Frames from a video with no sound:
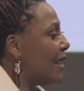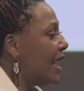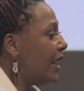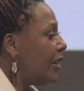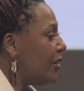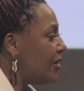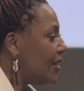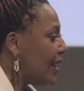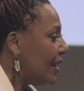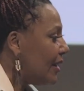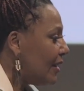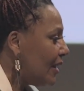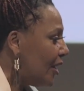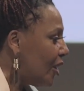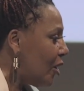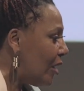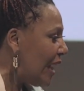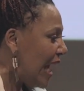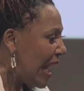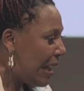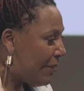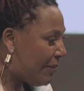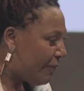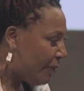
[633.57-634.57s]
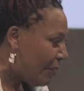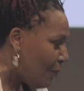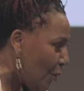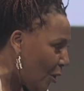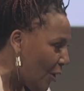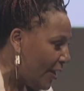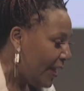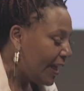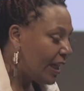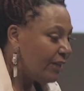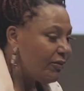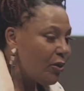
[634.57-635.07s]
and I used to, get up every
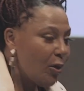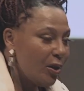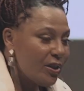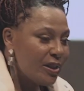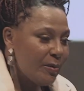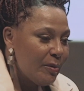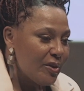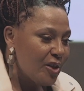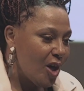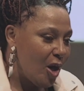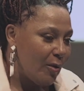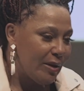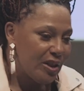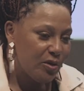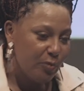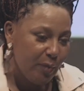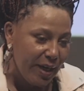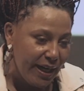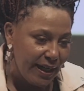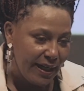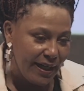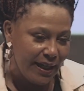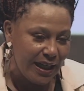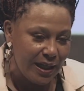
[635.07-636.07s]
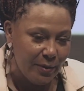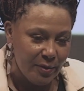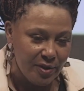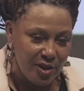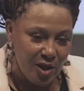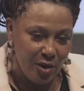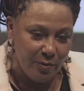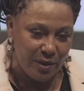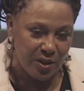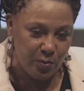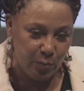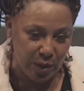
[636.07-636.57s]
morning, and of course it was always raining, and it
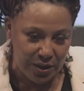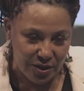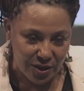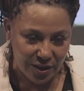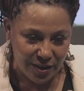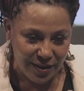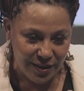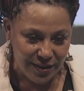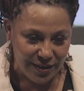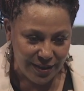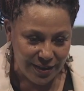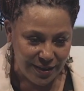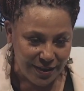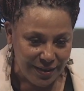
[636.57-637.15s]
was always winter.